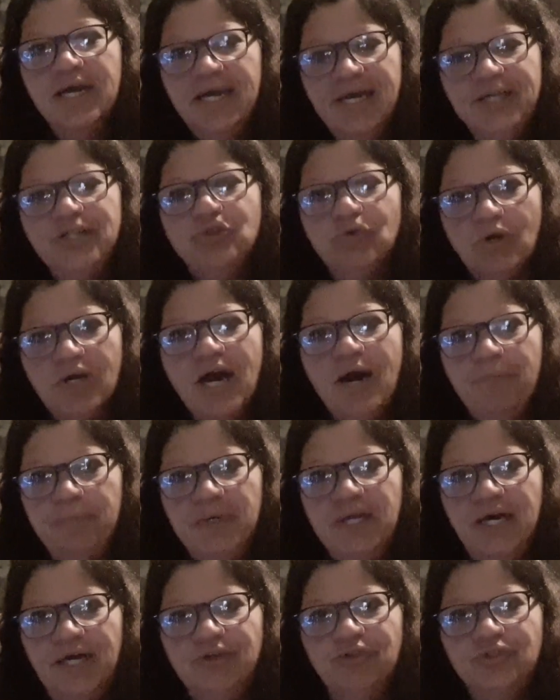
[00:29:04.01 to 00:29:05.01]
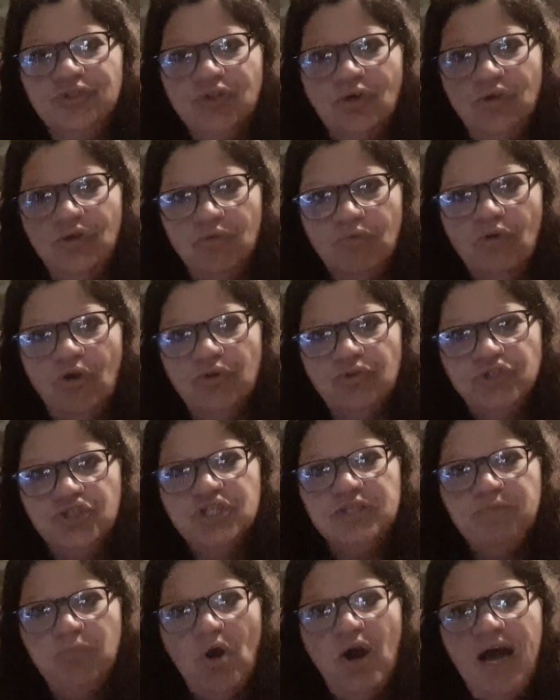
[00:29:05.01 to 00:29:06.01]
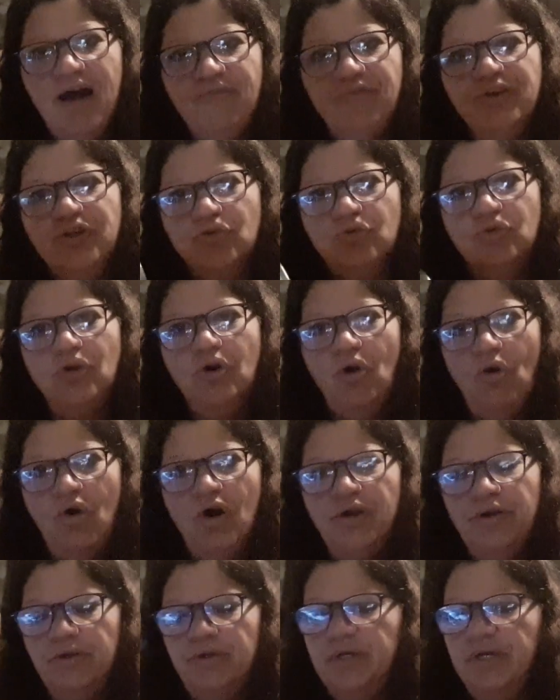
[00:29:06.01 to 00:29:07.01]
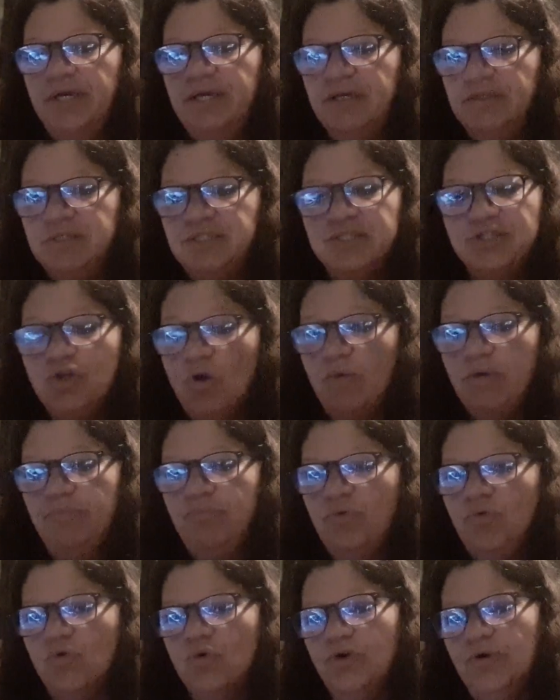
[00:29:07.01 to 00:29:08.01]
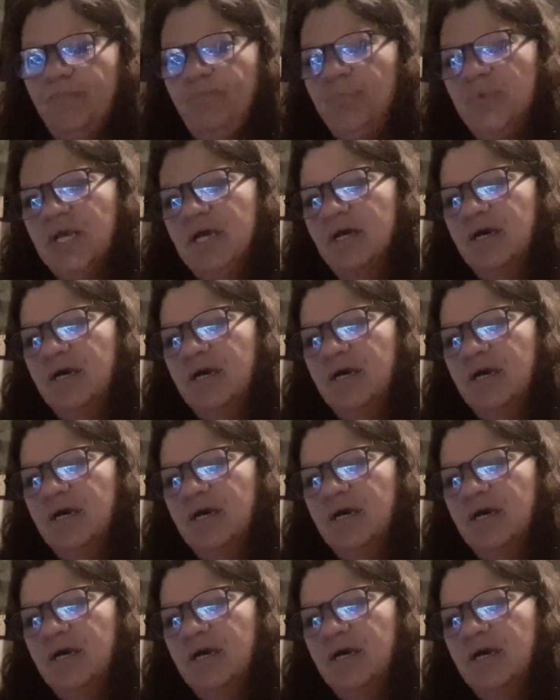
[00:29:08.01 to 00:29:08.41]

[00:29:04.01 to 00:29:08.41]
into a couple of $100 rod just by having good line on it. It's so important.